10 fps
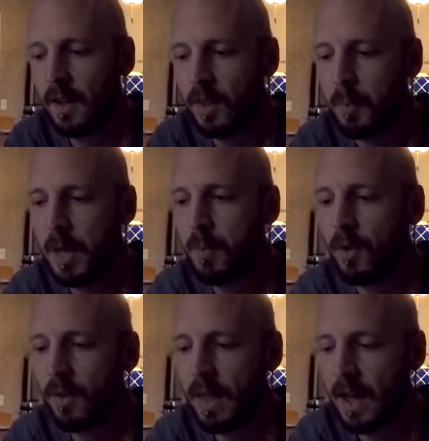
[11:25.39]
The
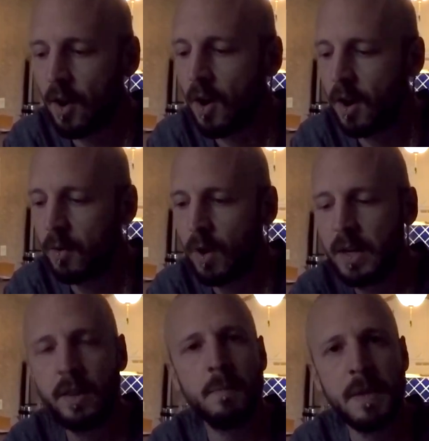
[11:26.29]
people that are
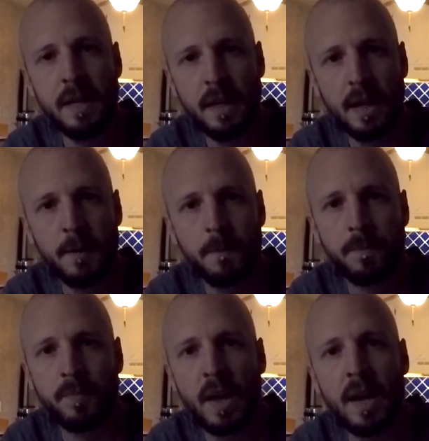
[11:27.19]
running the media
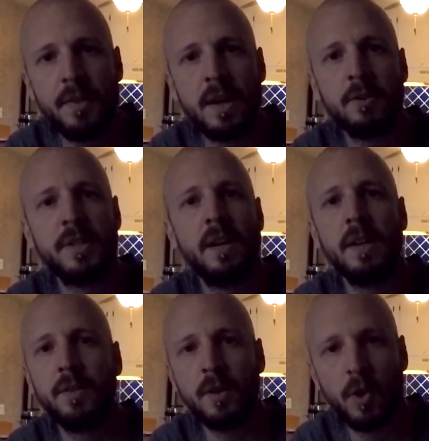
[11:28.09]
and that are
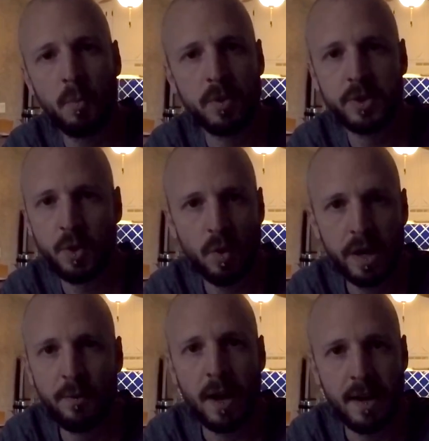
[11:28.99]
telling the global
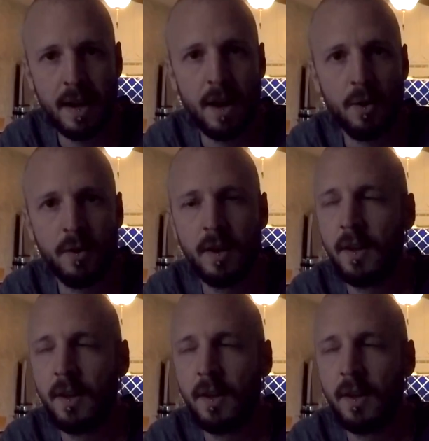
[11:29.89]
story right now,